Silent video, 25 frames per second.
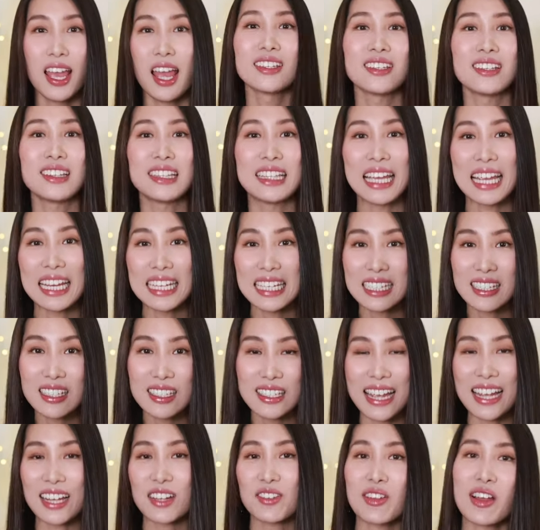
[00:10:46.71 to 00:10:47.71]
the latest
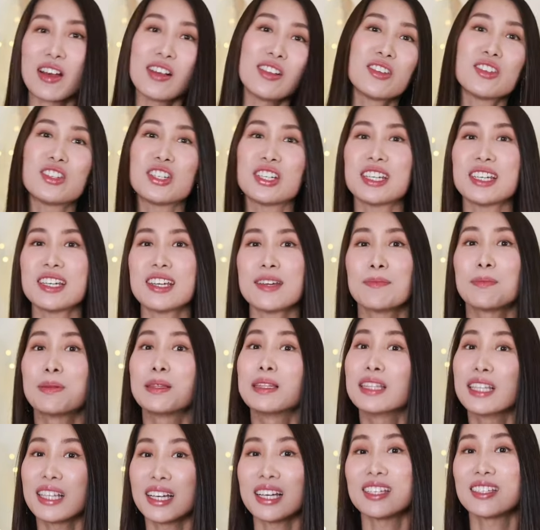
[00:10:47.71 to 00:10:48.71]
technology,
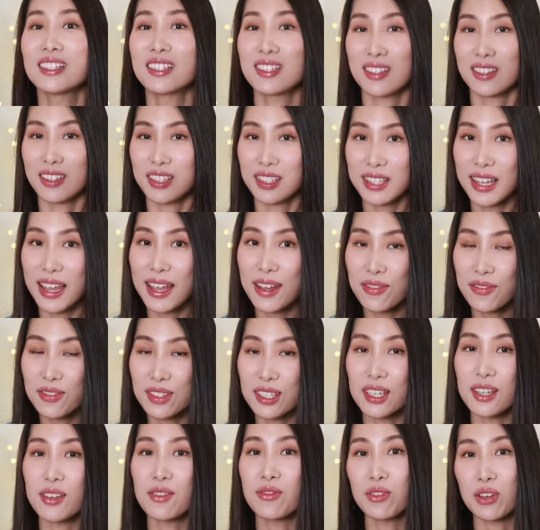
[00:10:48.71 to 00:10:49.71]
plus
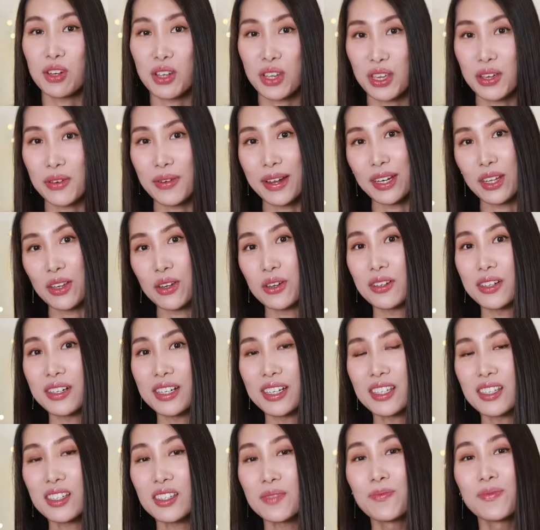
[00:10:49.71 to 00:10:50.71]
safety for you and
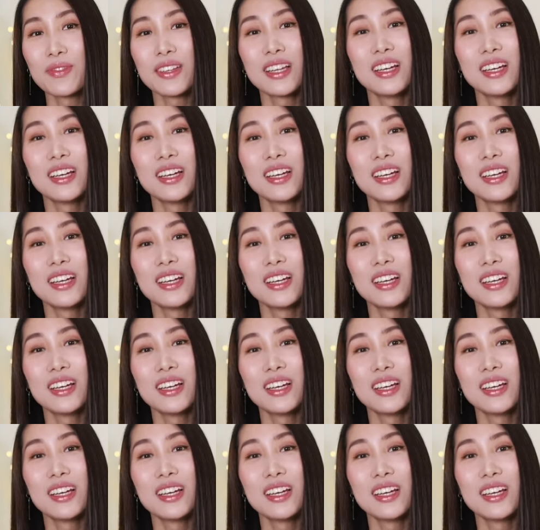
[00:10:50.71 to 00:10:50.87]
yours.